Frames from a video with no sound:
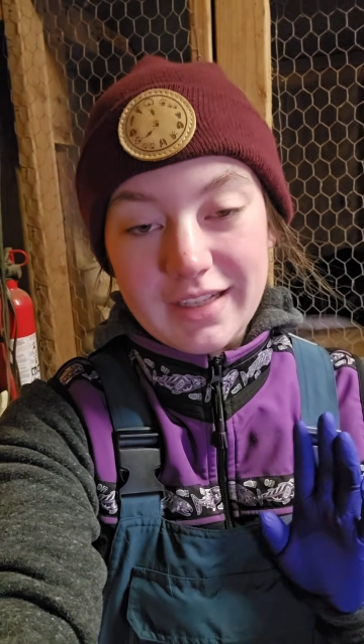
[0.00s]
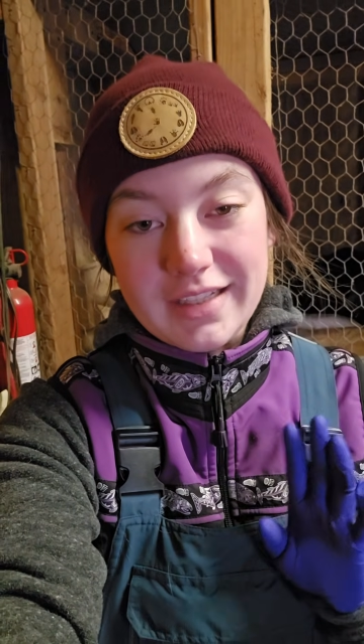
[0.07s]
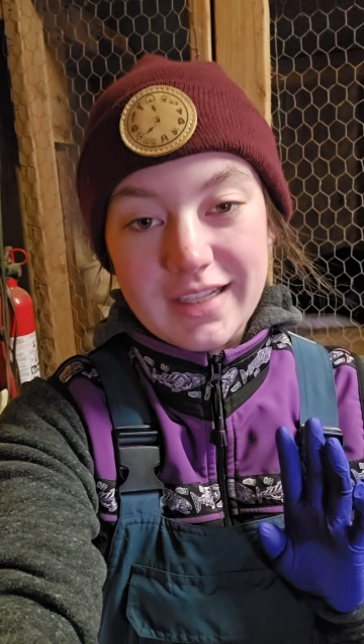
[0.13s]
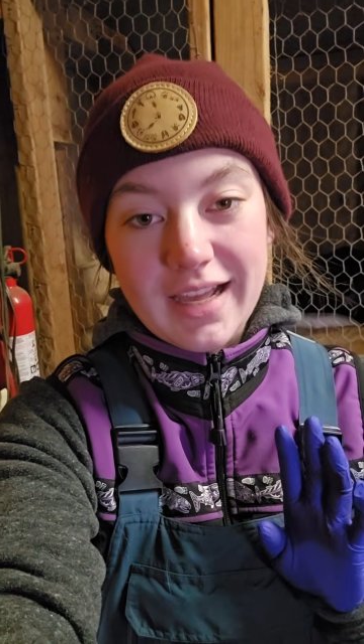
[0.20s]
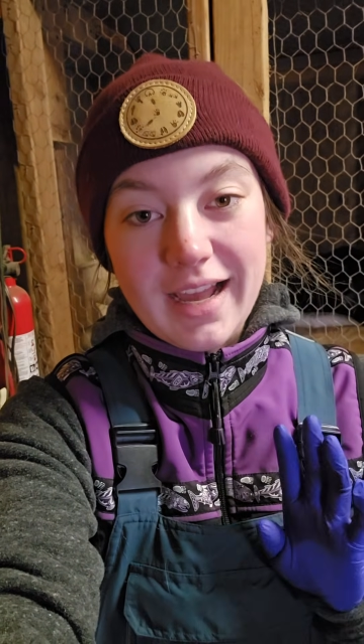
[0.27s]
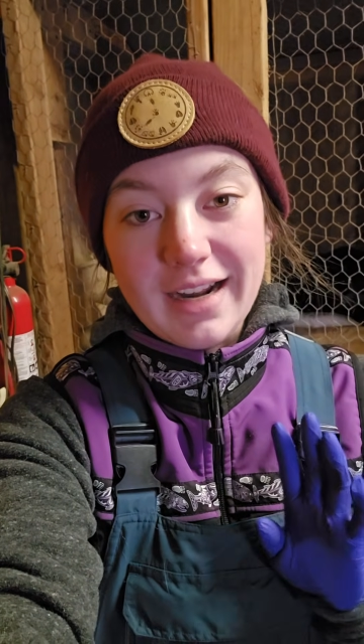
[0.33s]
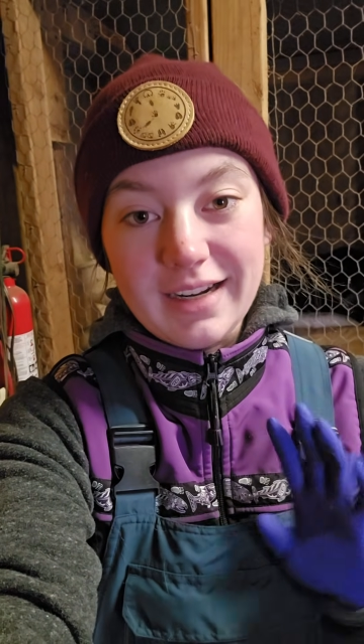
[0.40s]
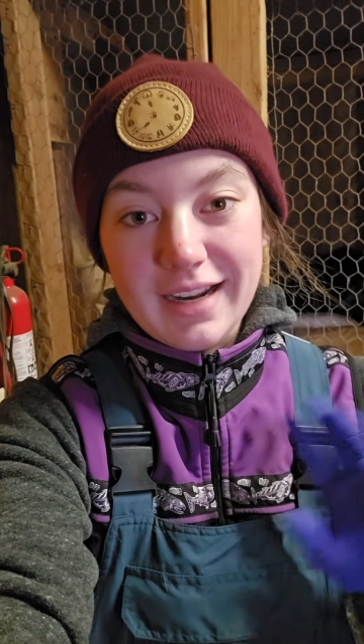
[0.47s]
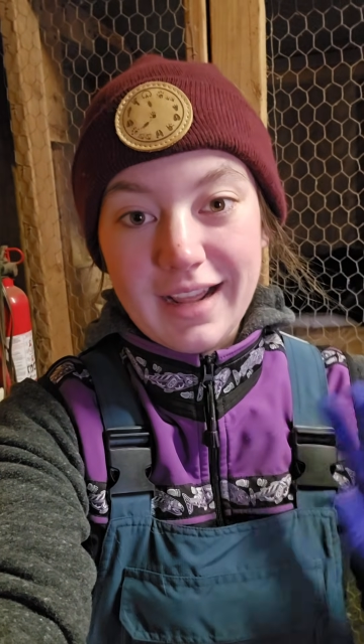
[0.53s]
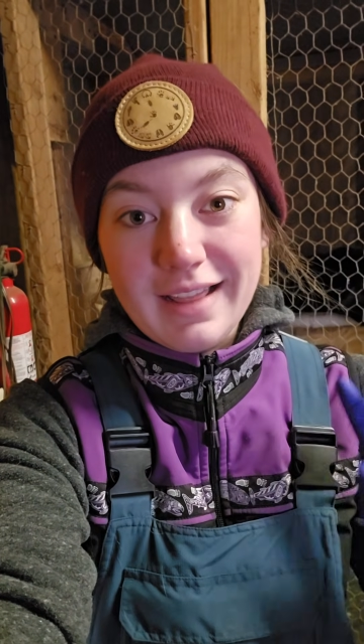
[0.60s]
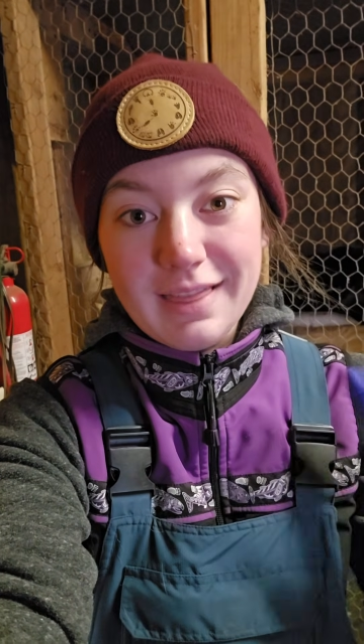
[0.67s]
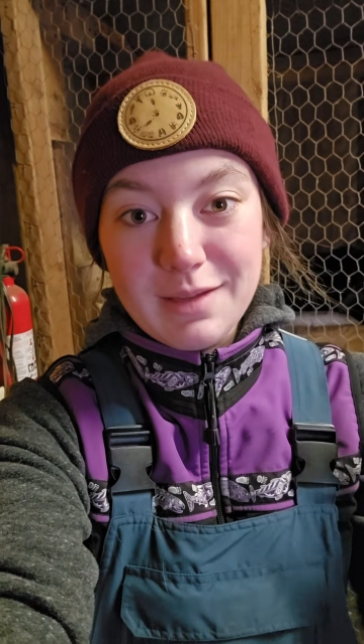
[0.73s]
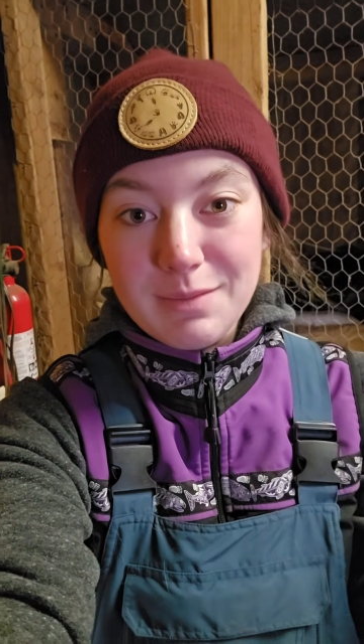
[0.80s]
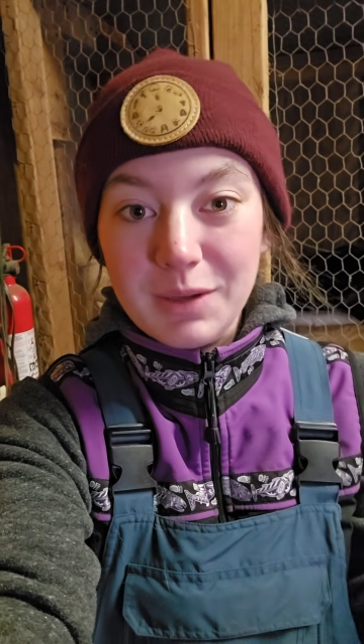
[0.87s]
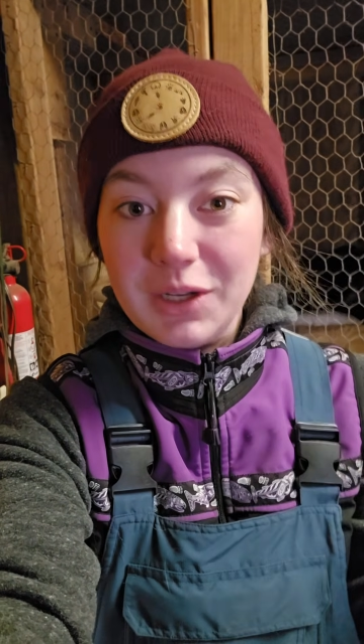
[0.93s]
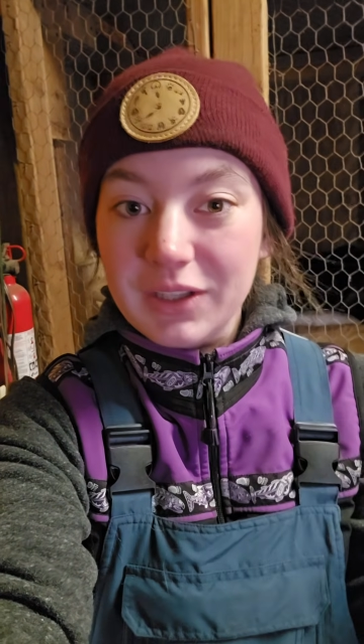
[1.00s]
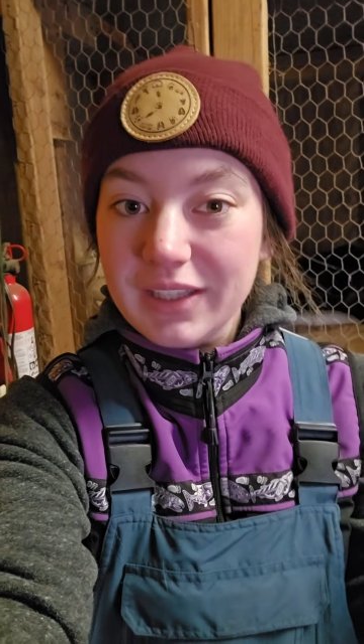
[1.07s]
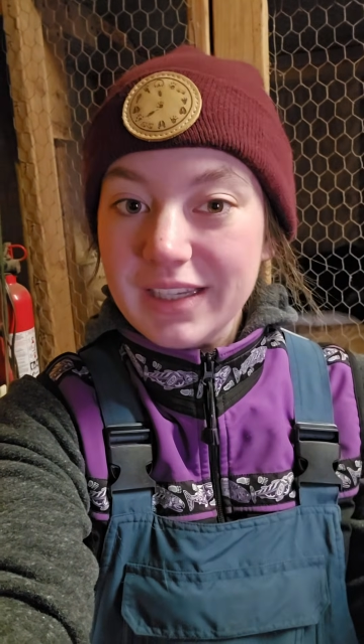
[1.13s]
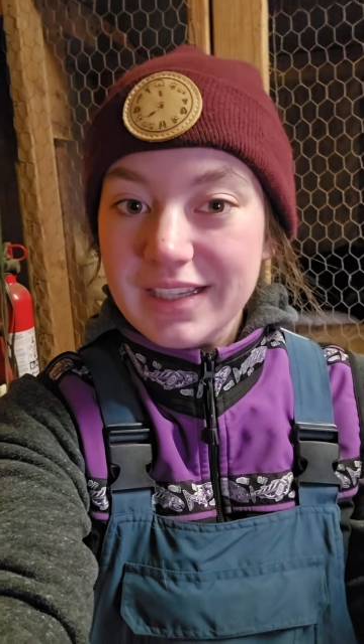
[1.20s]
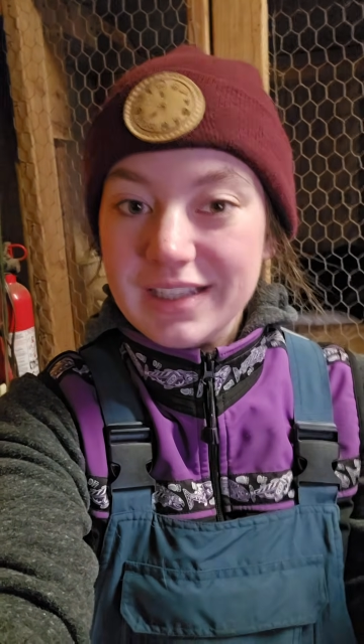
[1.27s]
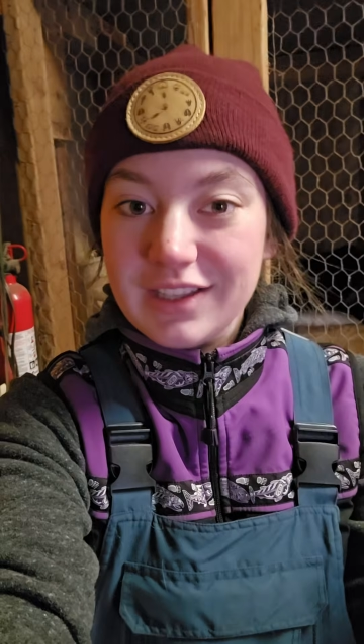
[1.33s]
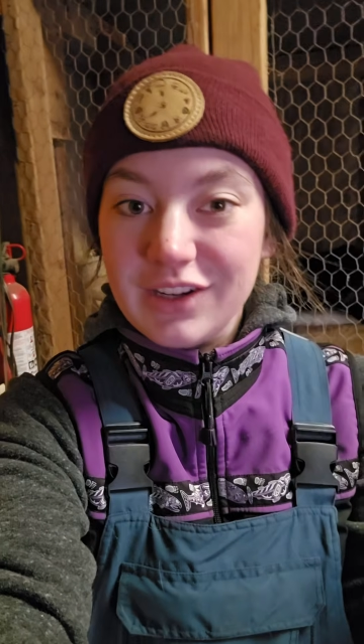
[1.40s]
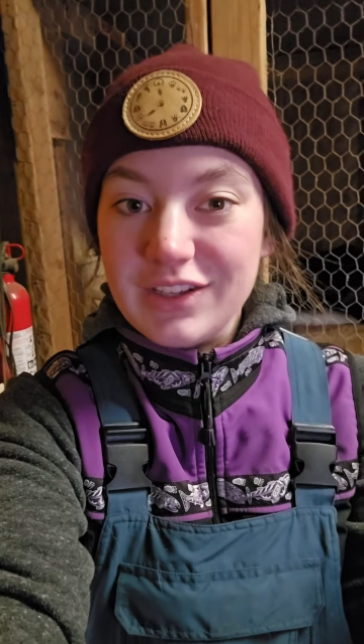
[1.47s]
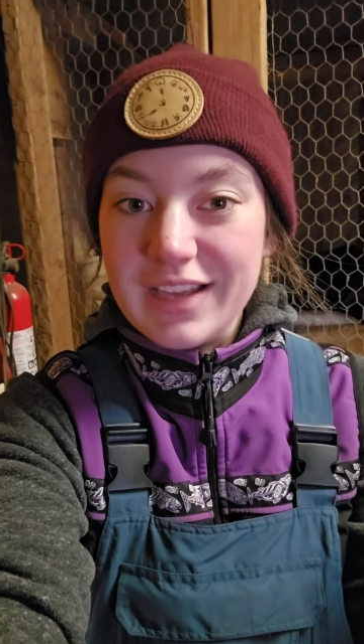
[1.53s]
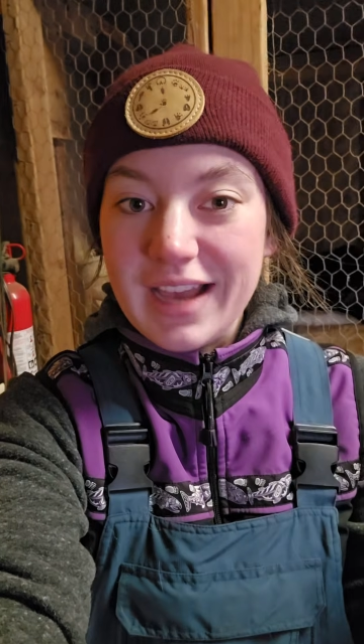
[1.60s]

is that in the Middle East, there's